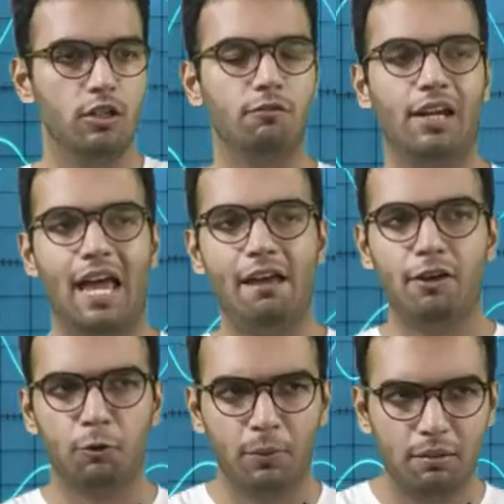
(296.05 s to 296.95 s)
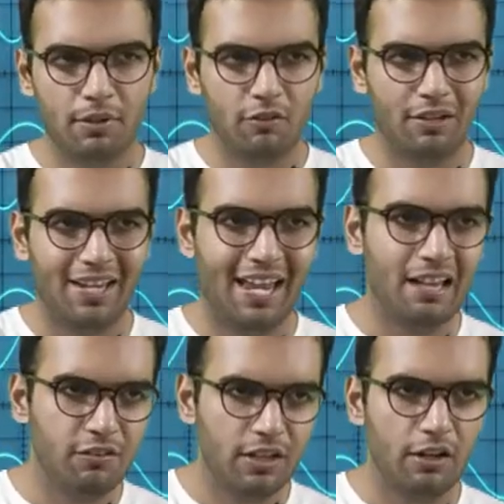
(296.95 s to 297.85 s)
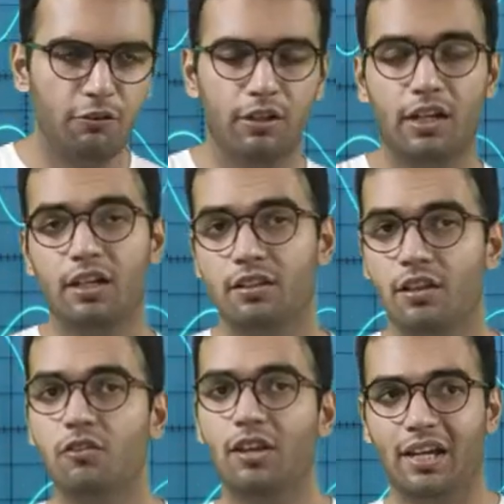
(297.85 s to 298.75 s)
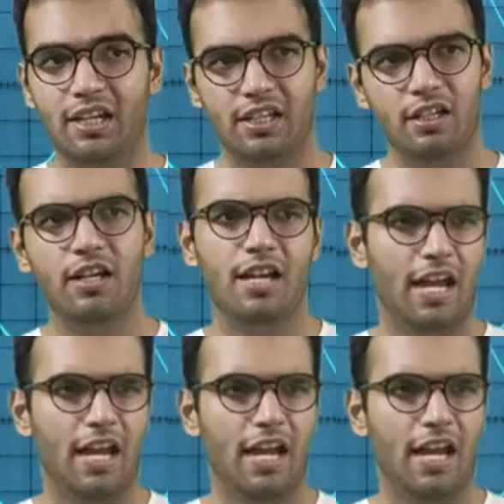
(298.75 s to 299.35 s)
you will have experiments like L C R circuit in the second year